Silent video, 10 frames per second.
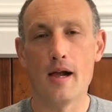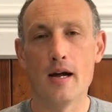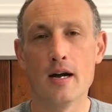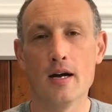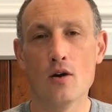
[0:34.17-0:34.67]

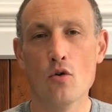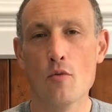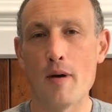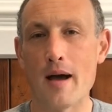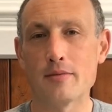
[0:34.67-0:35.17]
uh, or
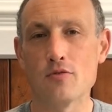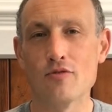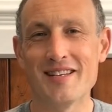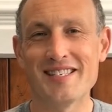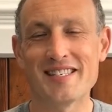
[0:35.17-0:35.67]
perhaps a
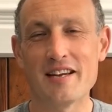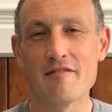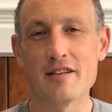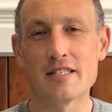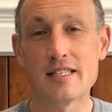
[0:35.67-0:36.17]
really
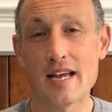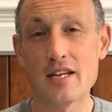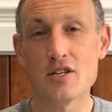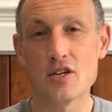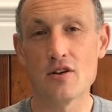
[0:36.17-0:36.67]
serious
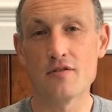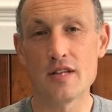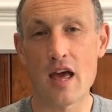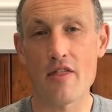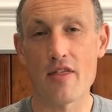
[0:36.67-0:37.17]
danger of
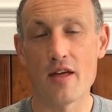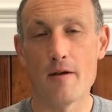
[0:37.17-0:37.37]
death,